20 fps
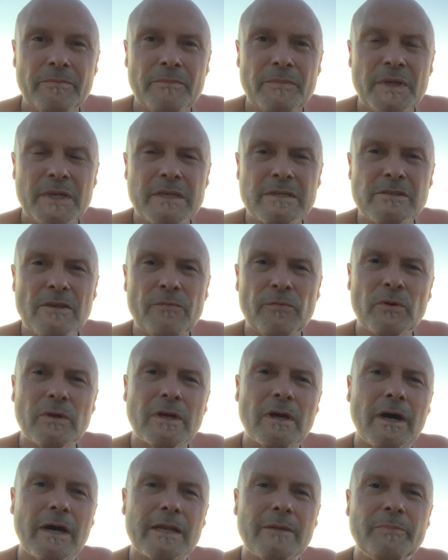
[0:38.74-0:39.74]
Because if we're
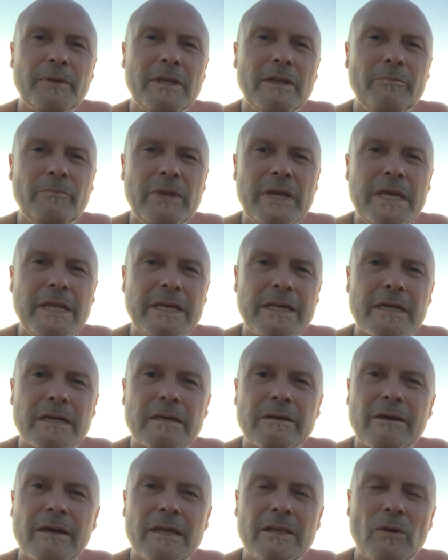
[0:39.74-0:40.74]
caught up in the
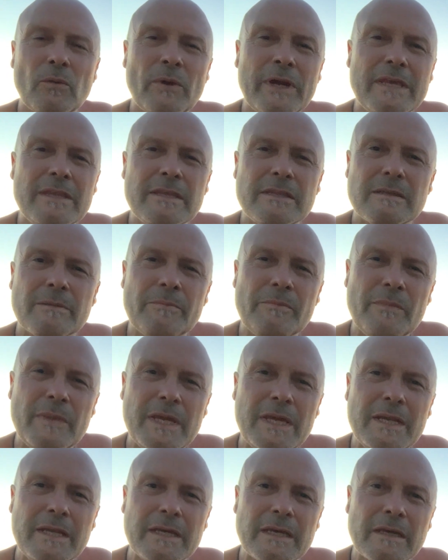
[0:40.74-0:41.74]
media and the way that the
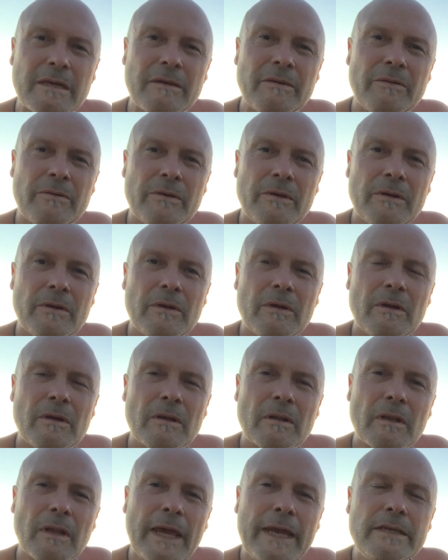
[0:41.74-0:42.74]
media
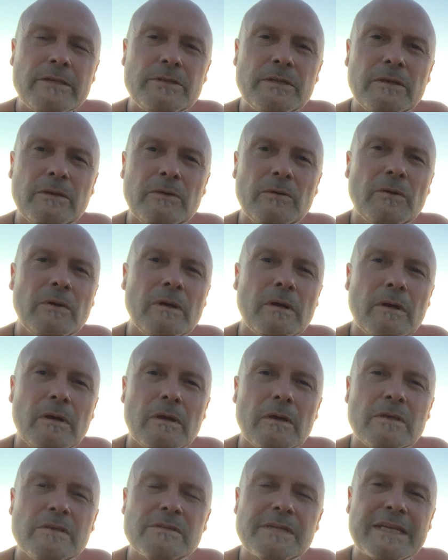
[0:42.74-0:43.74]
likes to
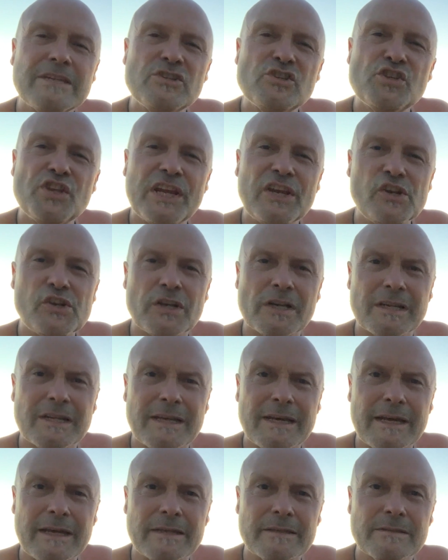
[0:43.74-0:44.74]

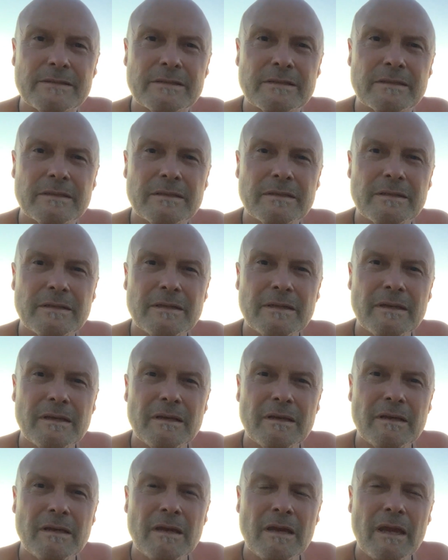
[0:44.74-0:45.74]
sensationalize
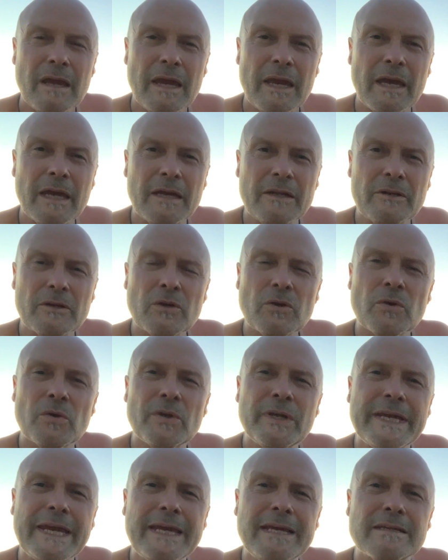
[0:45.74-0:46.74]
and
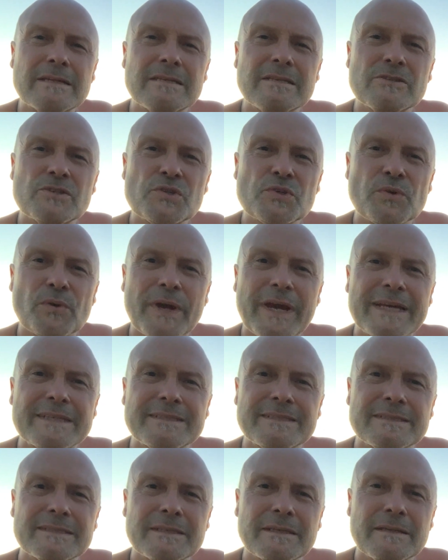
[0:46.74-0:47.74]
create
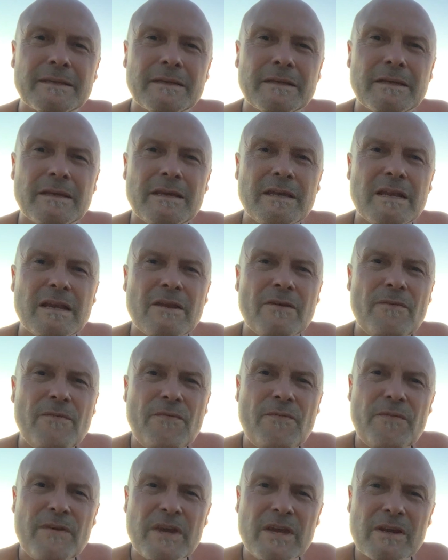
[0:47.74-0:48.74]
stress,
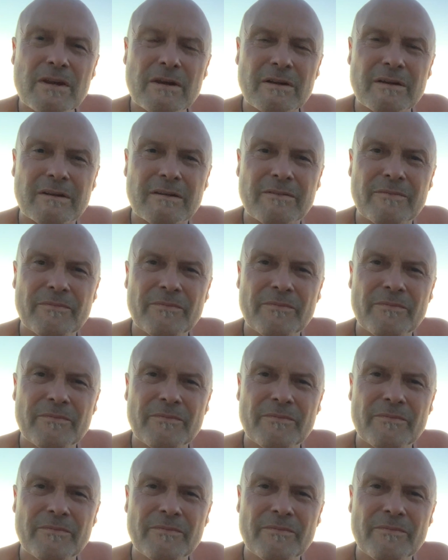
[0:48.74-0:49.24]
fear,